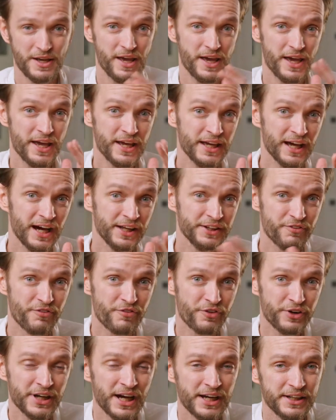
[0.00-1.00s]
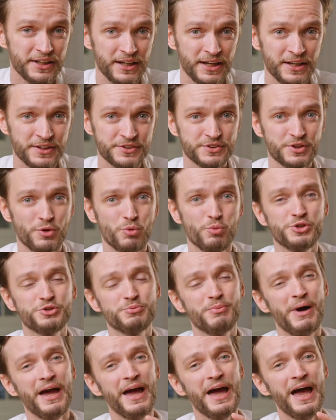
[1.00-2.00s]
Here are the 3 ideas which
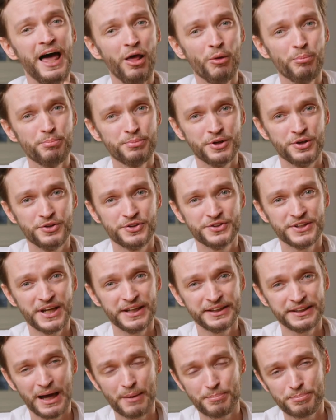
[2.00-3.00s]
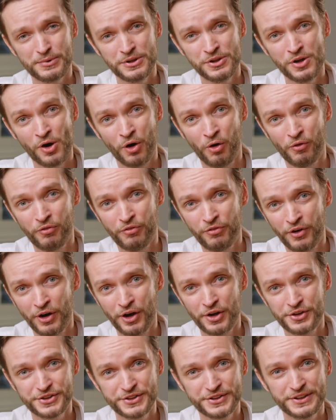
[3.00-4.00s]
might help you set up your
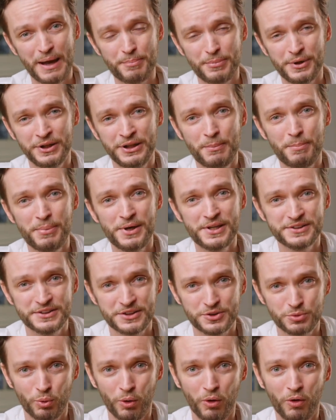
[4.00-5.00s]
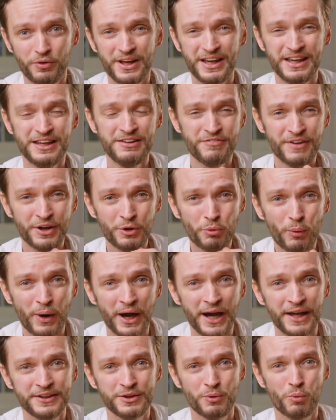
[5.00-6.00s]
first step in the business world, even
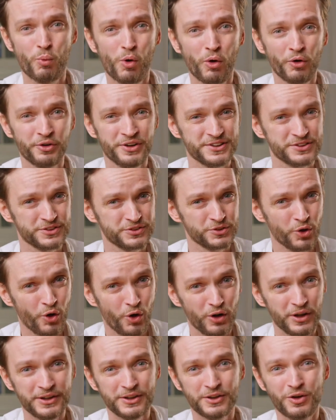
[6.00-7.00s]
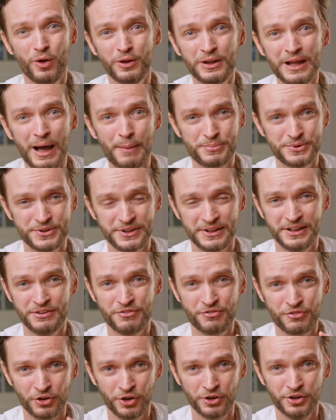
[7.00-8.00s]
when the world is totally collapsing in
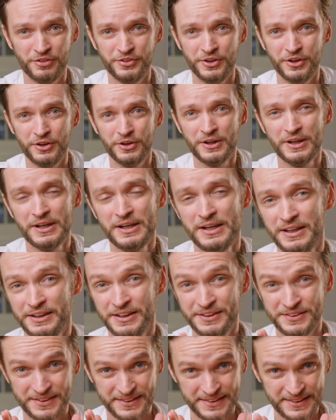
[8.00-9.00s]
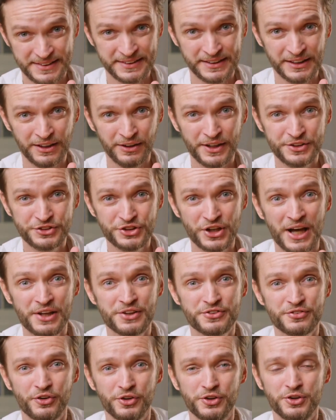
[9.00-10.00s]
front of you. This is still a
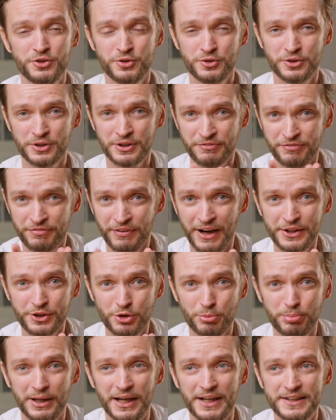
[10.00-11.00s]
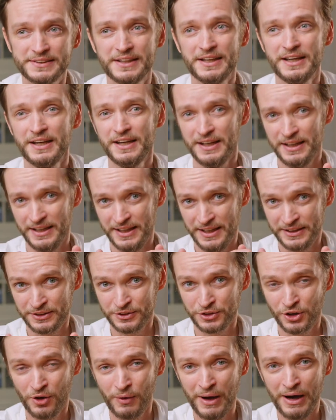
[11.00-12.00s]
chance for you to find your place and
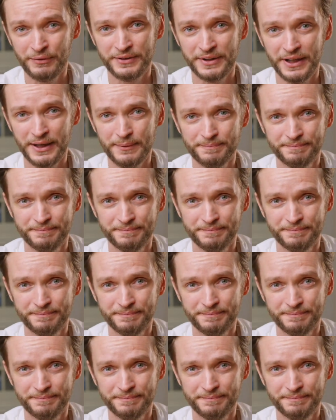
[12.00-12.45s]
go out there.